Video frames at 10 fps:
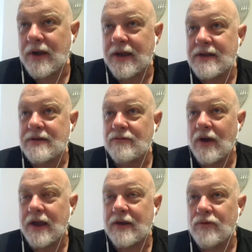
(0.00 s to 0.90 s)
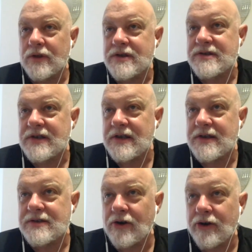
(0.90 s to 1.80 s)
I can really see
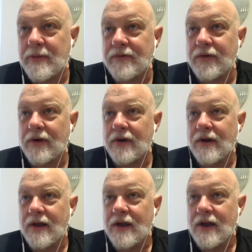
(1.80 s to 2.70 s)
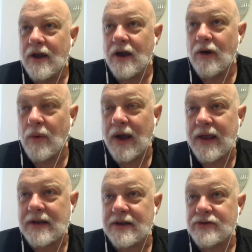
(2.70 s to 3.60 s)
his argument for why
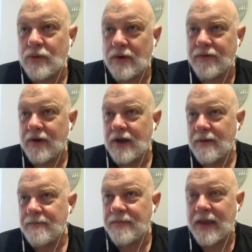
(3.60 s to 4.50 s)
it doesn't work for him.